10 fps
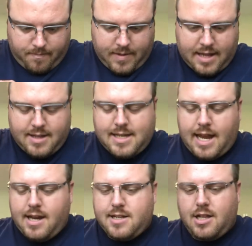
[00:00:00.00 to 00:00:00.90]
Now these
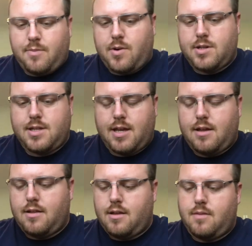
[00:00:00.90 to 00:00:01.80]
Andis clippers,
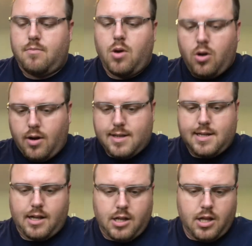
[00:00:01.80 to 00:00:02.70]
the motor is
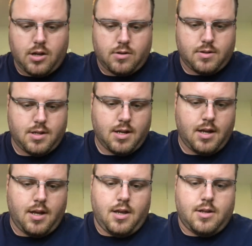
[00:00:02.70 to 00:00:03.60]
enclosed.
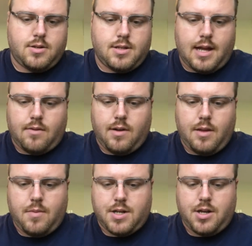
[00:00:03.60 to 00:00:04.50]
There's not
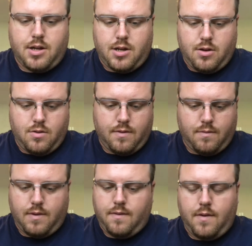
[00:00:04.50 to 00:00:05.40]
really much you can do
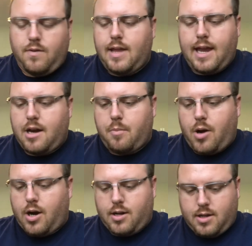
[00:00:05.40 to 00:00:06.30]
if you take it
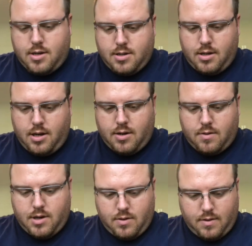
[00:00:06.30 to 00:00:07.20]
apart. There's, you know,
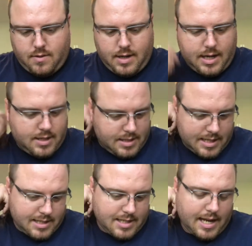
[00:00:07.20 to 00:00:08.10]
no
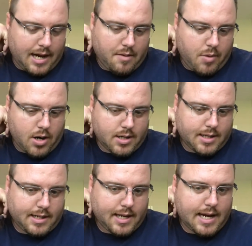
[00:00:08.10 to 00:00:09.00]
sense in taking it apart to
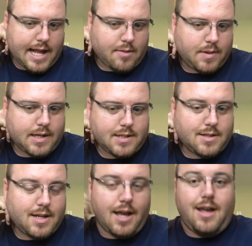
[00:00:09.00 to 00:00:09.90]
clean it out, because
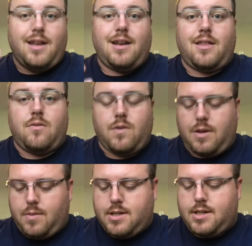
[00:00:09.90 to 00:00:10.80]
there's nothing
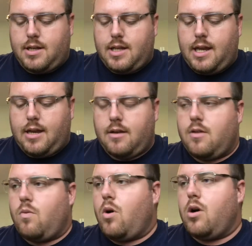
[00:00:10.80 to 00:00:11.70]
really much to clean.
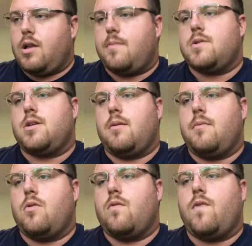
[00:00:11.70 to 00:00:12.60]
The wall clipper is a little
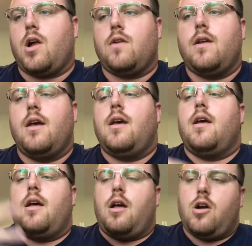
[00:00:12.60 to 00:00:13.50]
bit more involved.
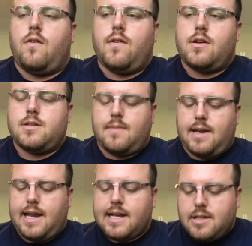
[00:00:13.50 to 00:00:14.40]
I'll go over those in my
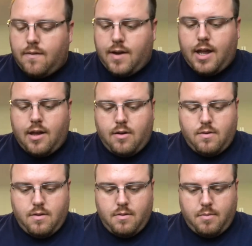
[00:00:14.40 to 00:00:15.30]
next
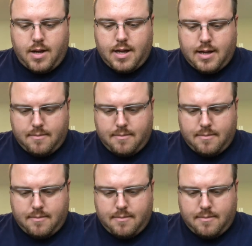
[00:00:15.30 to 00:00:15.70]
video, but